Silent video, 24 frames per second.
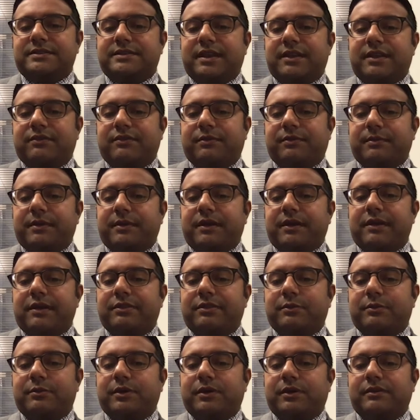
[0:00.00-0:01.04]
from around the
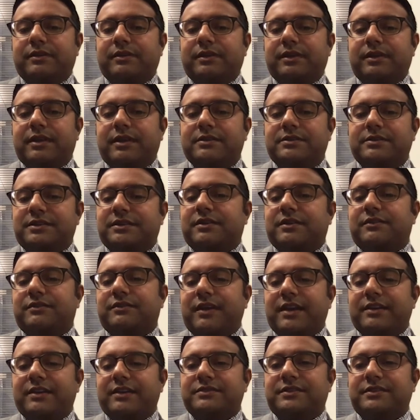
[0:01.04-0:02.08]
world in a secure
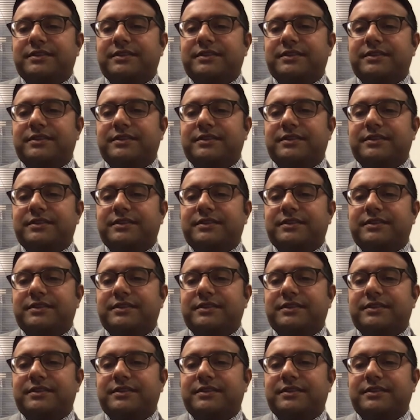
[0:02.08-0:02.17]
fashion.